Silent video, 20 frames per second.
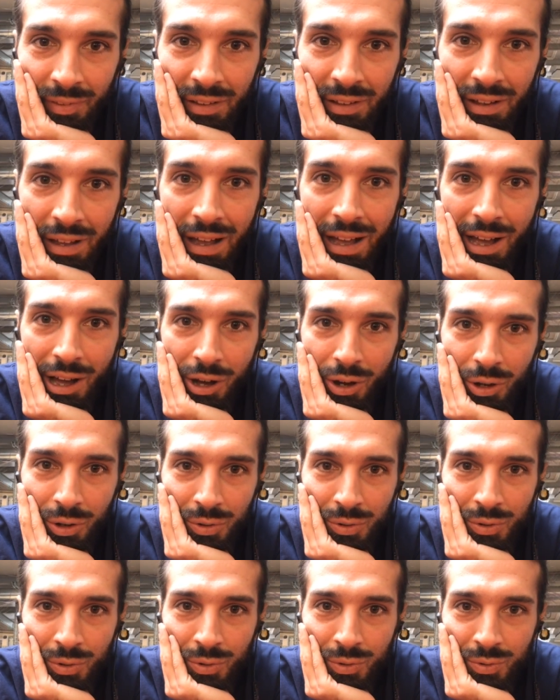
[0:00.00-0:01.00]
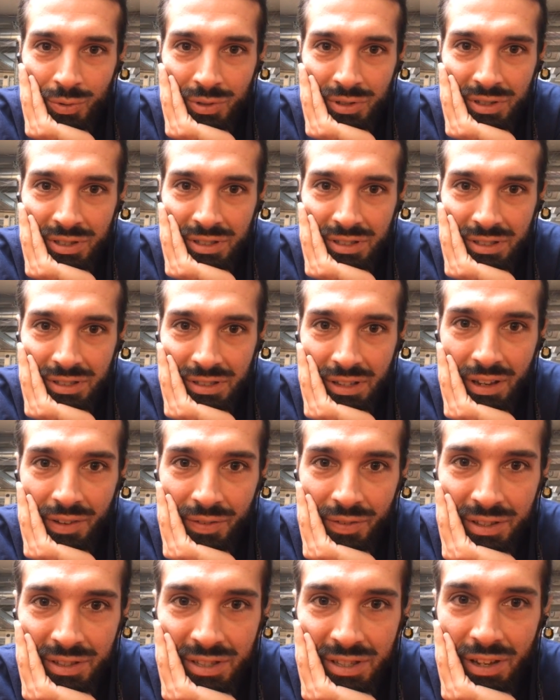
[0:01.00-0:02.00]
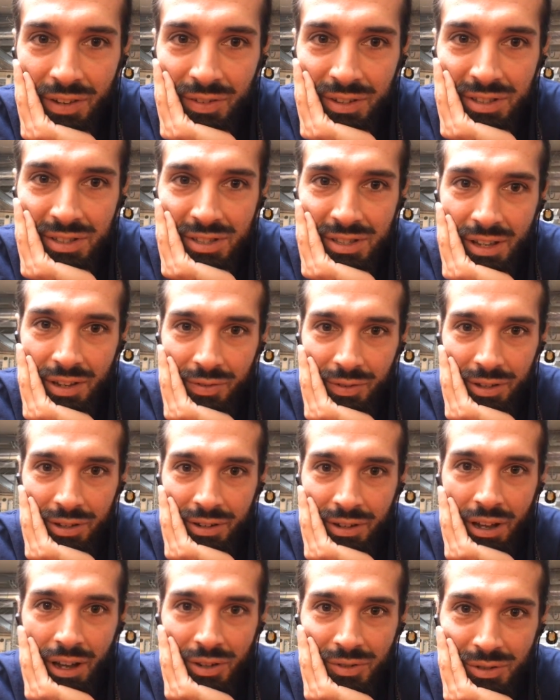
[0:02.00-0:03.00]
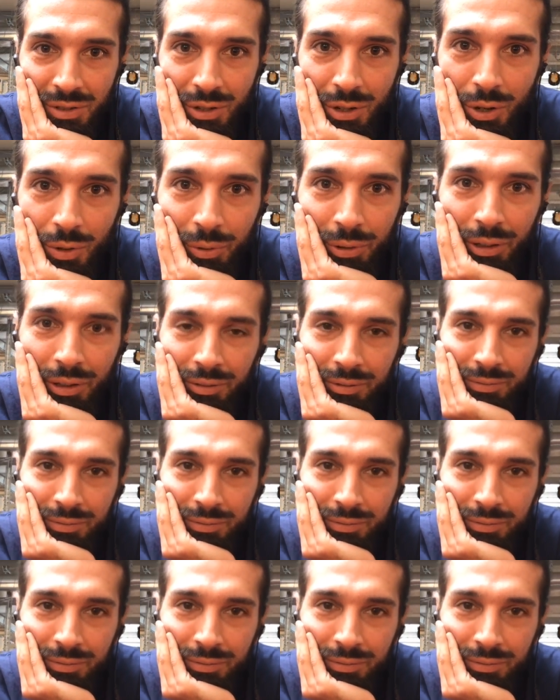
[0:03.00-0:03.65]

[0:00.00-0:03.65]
How 777? How's it going?